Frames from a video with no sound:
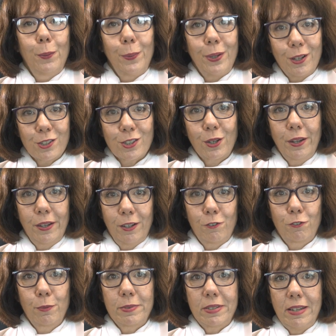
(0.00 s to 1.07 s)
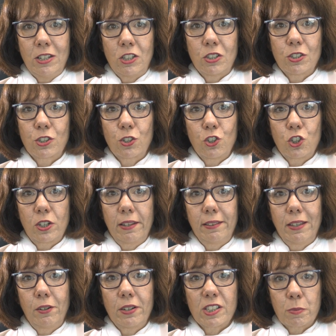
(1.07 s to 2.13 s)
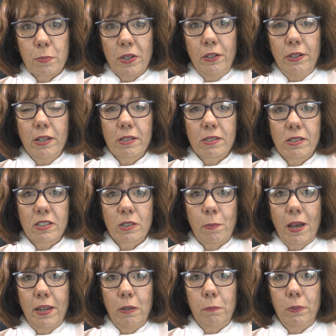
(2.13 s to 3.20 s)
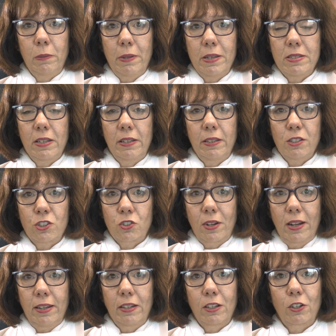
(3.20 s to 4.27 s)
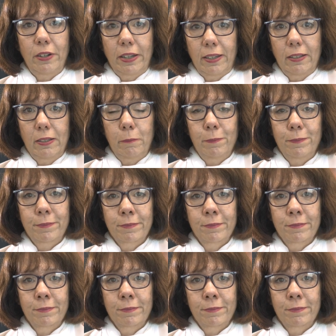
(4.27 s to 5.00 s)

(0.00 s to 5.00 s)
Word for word: We also heard from teachers who shared their experiences about implementing the Australian curriculum.